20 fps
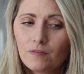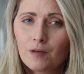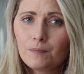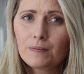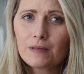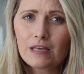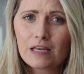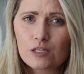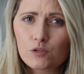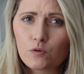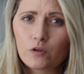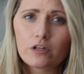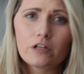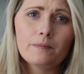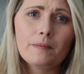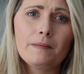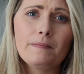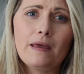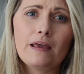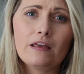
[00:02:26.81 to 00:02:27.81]
because we're gonna
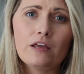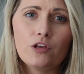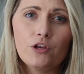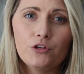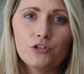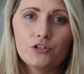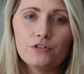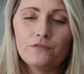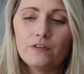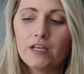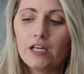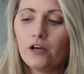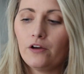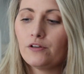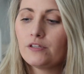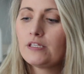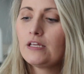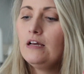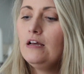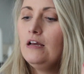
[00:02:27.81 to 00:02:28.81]
be making YouTube
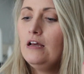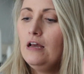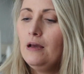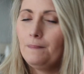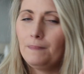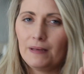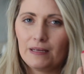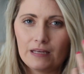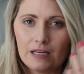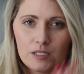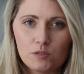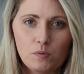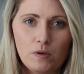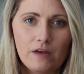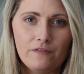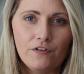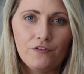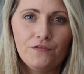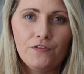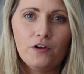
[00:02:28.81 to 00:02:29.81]
videos, because we
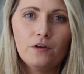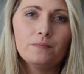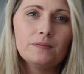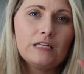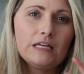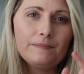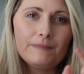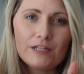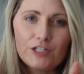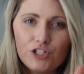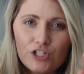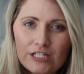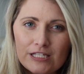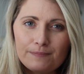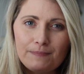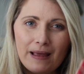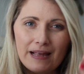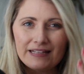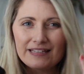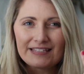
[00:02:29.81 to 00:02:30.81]
have a film team, it
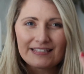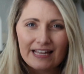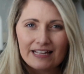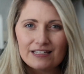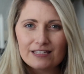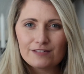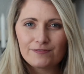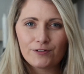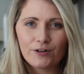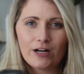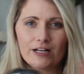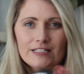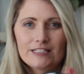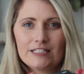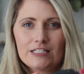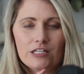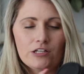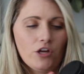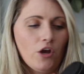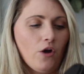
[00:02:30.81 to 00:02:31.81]
just made sense for
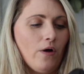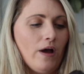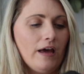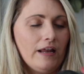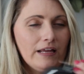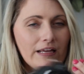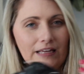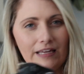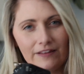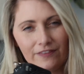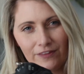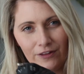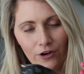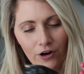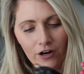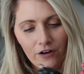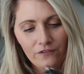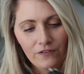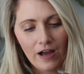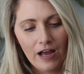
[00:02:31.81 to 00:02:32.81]
us to go ahead and get the
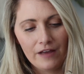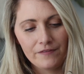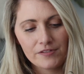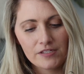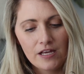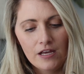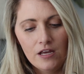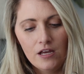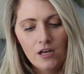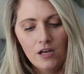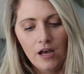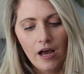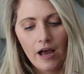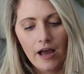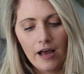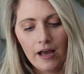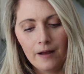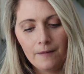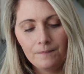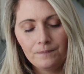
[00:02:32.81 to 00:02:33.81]
R5s.
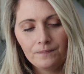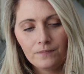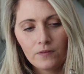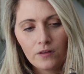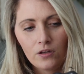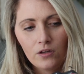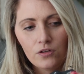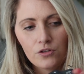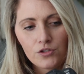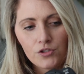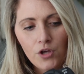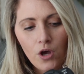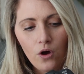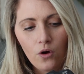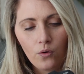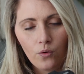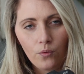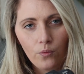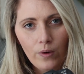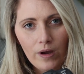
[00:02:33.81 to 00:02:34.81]

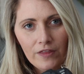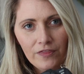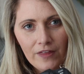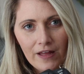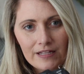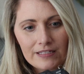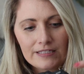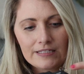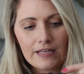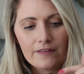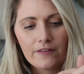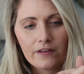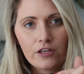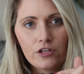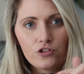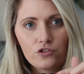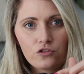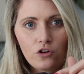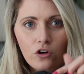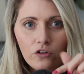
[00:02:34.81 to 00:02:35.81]
So with that said, the
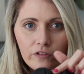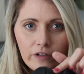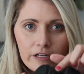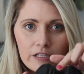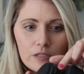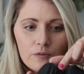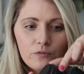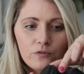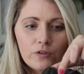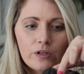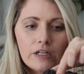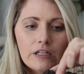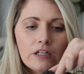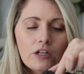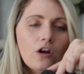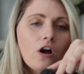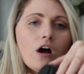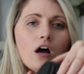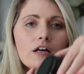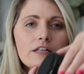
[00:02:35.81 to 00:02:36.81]
Control Ring's
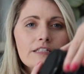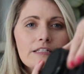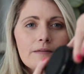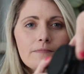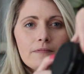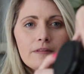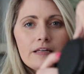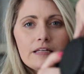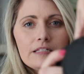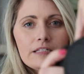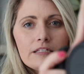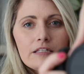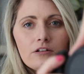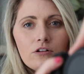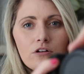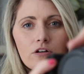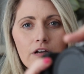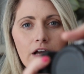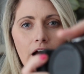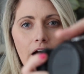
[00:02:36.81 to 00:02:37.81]
really awesome. This
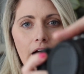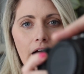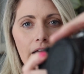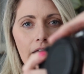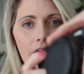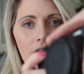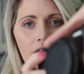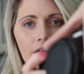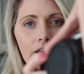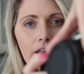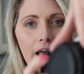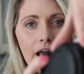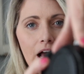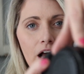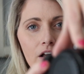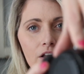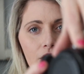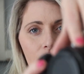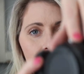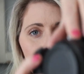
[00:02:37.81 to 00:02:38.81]
little guy allows